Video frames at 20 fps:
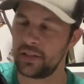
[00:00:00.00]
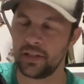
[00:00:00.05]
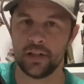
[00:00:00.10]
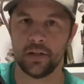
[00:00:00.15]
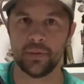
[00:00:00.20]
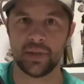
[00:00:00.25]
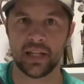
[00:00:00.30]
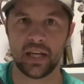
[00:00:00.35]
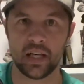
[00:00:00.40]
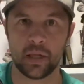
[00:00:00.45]

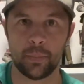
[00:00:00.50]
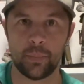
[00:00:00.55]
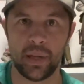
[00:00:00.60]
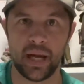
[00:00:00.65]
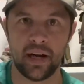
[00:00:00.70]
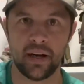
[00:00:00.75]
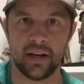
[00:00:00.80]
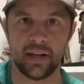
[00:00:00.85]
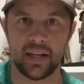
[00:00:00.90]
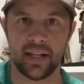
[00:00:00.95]
We got a
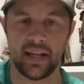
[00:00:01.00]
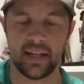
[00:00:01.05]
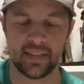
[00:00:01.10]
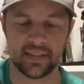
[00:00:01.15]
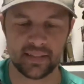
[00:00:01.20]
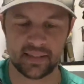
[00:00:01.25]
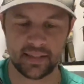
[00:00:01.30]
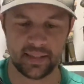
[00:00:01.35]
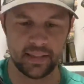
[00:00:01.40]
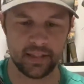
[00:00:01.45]

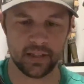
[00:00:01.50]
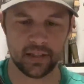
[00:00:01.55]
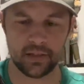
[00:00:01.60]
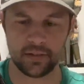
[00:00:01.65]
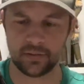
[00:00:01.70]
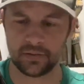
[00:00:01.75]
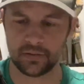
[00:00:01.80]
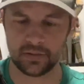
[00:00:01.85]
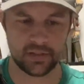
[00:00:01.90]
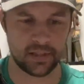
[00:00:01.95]
Baroness here.
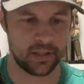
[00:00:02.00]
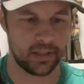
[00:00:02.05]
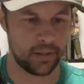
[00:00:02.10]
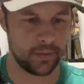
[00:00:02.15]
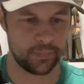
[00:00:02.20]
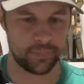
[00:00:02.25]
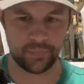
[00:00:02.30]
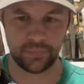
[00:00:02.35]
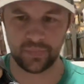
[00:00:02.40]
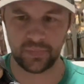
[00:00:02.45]

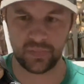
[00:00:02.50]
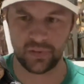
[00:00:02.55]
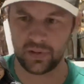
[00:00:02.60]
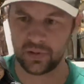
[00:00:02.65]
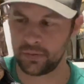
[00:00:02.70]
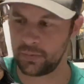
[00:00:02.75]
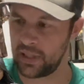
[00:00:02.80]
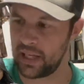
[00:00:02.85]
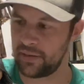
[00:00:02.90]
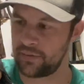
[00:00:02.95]

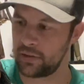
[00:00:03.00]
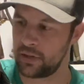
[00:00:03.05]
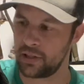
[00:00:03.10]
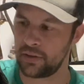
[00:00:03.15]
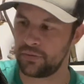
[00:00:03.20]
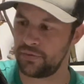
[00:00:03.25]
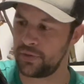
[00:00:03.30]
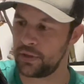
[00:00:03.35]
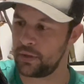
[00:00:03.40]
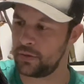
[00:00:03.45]
We have her in a
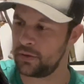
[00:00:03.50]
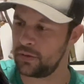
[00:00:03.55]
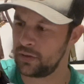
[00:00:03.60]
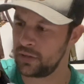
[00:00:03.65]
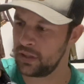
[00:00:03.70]
few